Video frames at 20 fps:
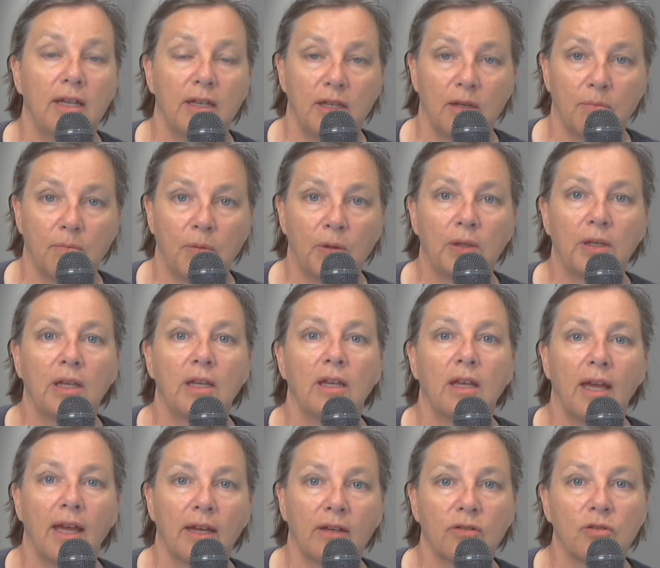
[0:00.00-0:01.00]
you're putting
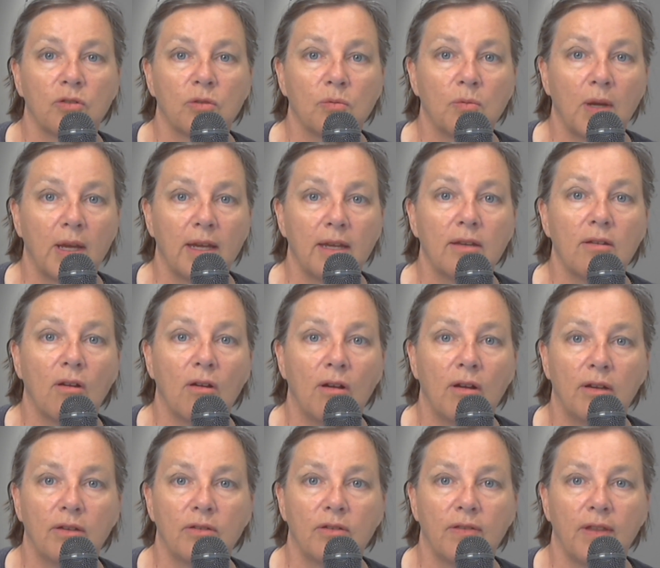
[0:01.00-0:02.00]
extra weight
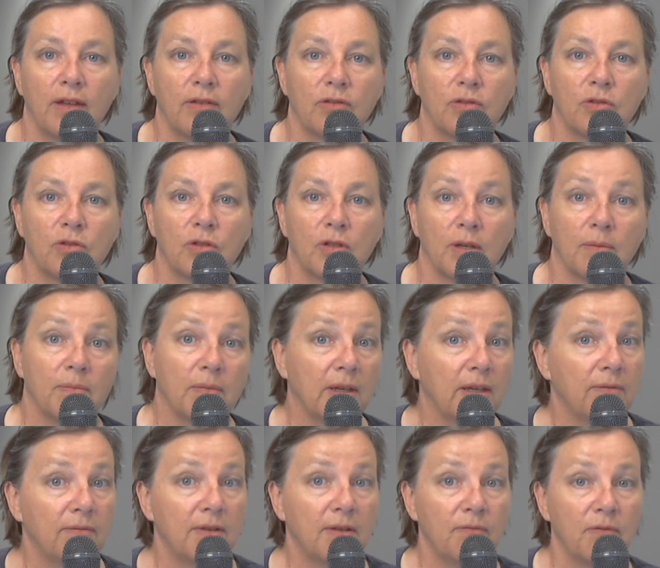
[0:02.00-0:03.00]
onto that stirrup.
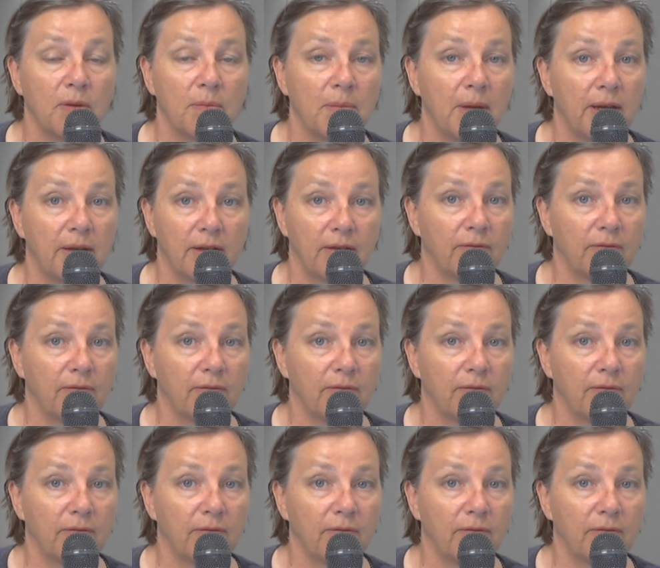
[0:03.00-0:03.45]
Even if you're mounting